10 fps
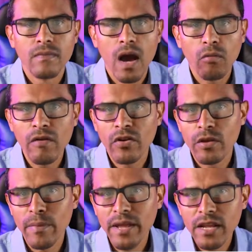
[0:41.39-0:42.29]
However,
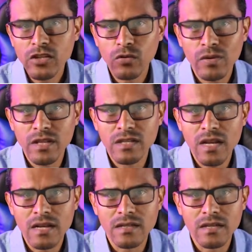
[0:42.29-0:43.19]
the main issue with this
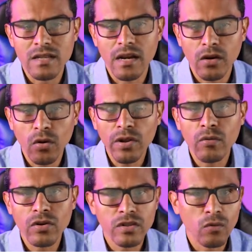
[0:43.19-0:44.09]
test is that it only
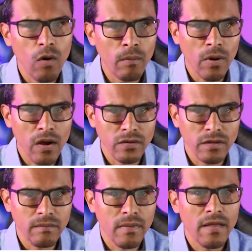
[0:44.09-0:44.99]
runs in one
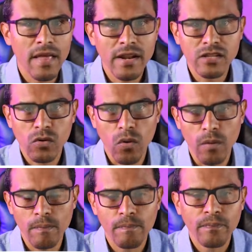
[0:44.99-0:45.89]
browser, and that is Chrome.